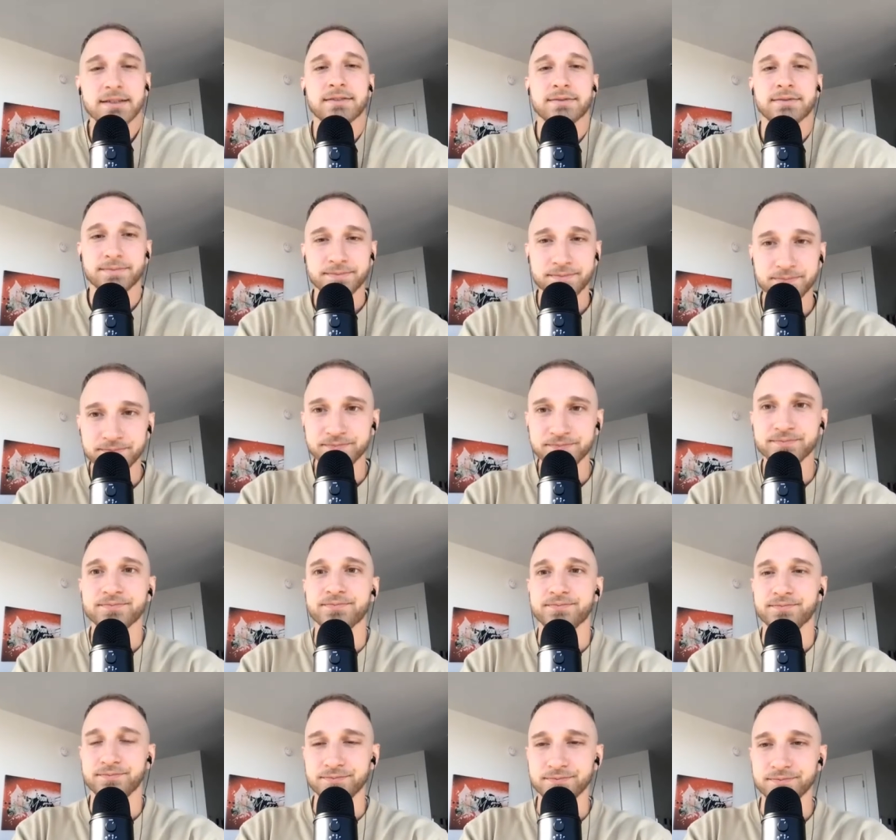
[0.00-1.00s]
very much that
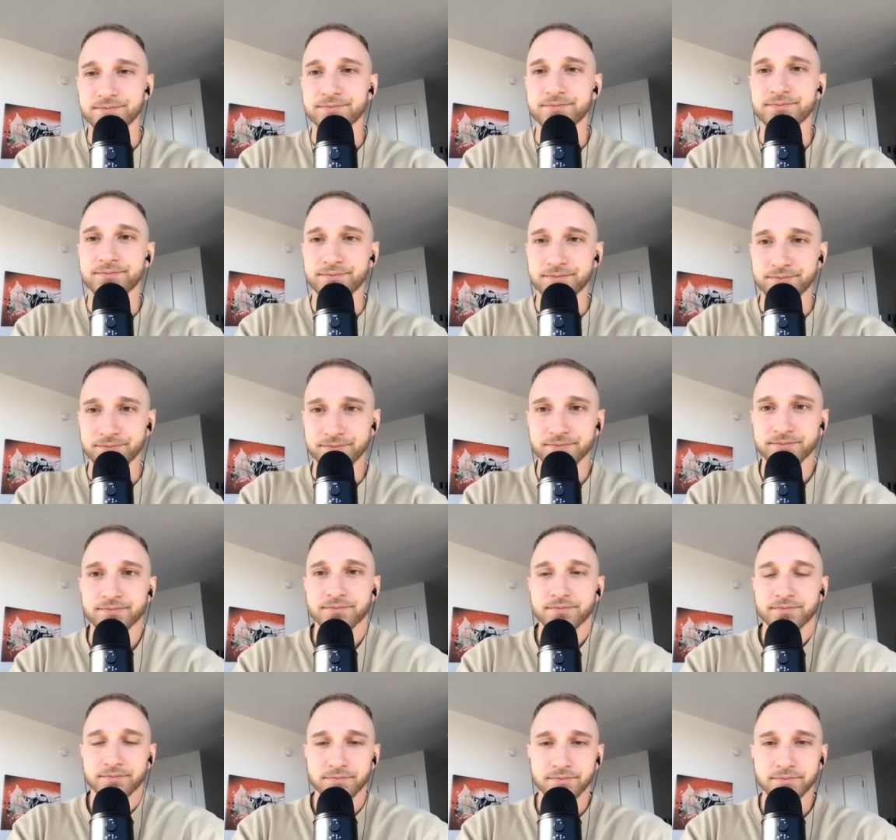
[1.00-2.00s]
person.
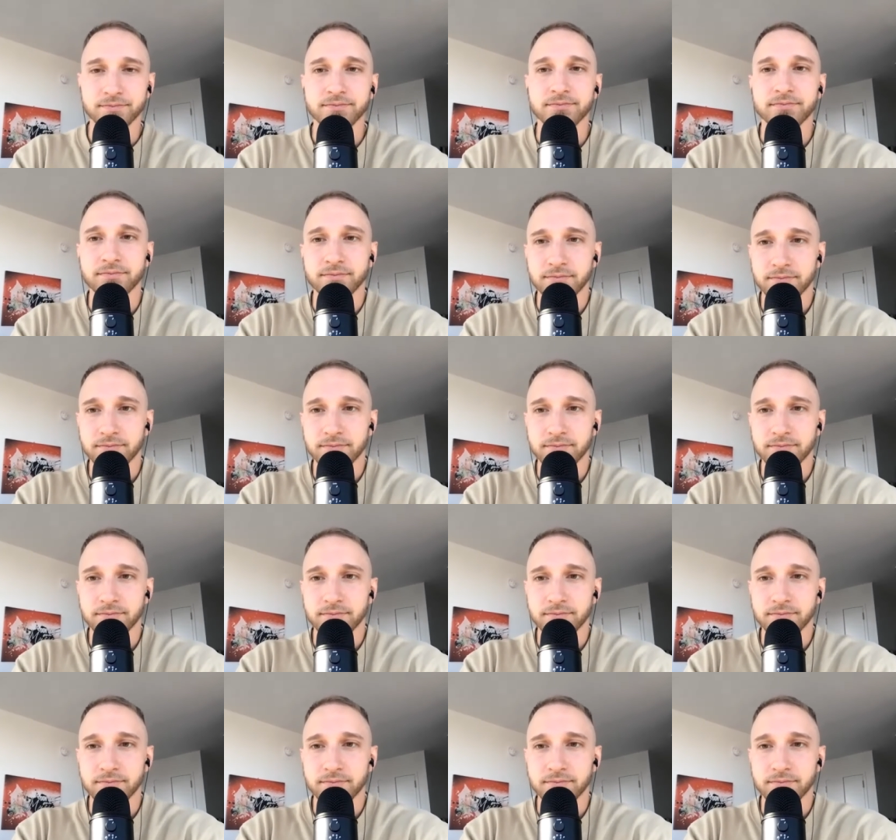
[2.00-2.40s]
It's like